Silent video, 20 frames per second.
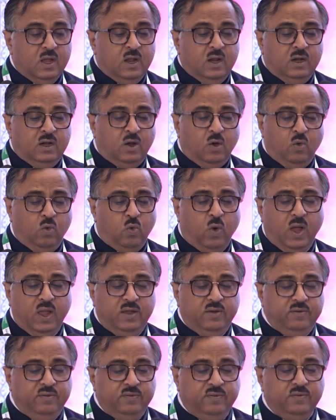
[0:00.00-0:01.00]
Now,
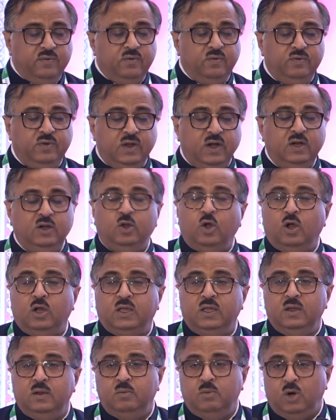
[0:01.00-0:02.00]
why we are
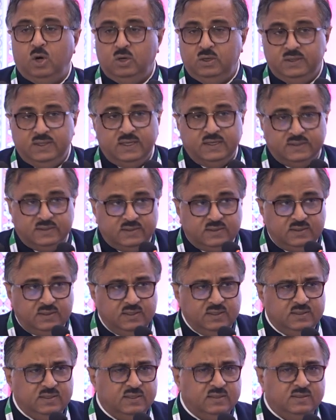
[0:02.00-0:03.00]
talking about this?
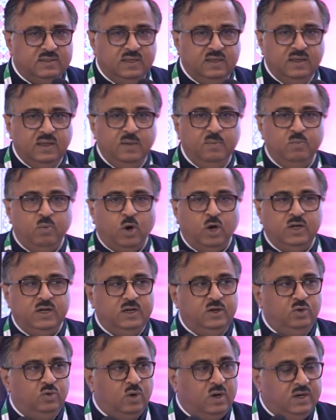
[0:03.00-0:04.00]
This is
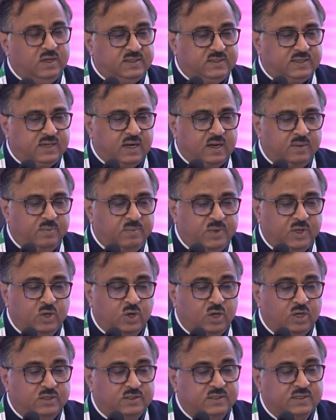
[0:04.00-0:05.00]
important to understand
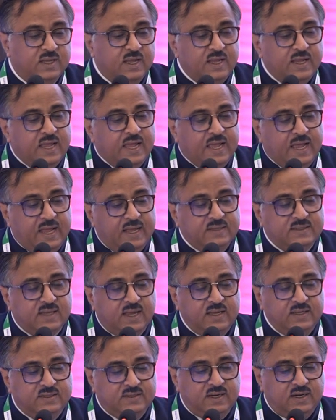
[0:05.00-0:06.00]
because, as
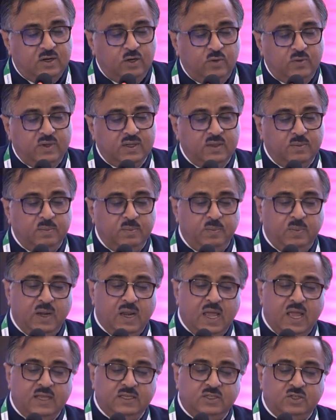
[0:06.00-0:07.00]
I said, over the
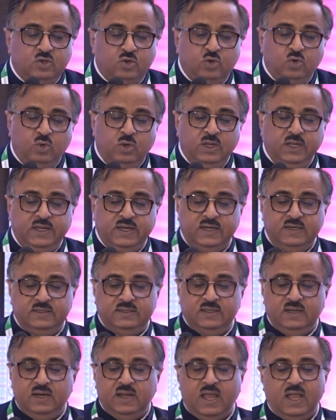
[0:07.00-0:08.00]
last 2 decades,
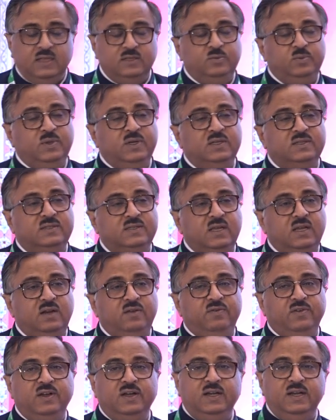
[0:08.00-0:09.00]
there has been a
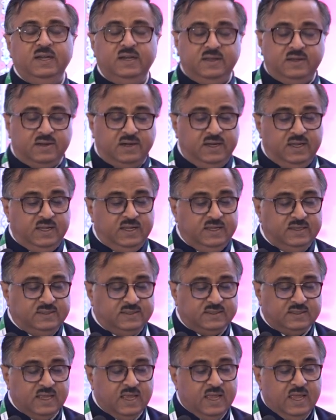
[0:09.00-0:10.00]
significant
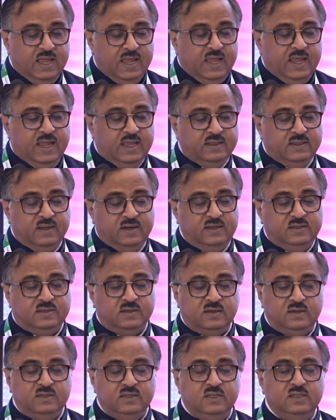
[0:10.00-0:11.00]
increase in the
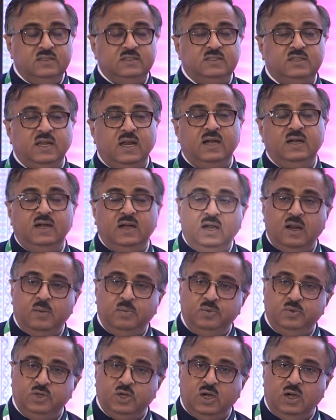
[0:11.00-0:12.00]
resurgence and
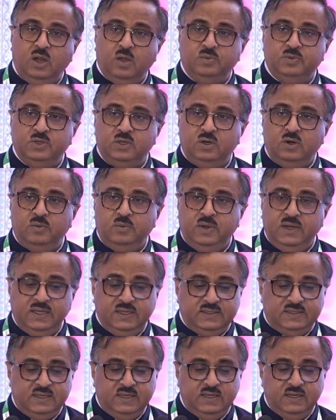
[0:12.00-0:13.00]
adoption of
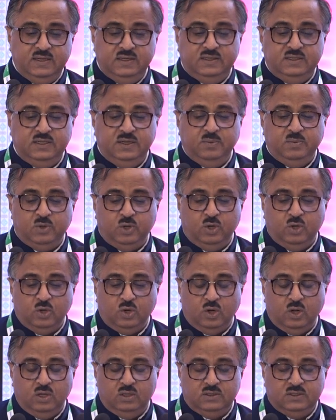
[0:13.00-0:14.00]
DCG
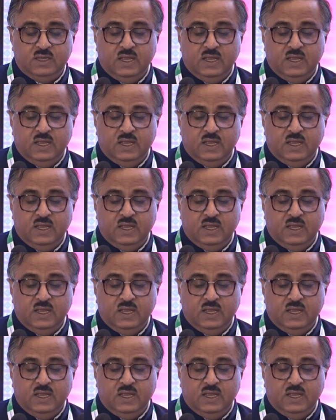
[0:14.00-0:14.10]
protocols.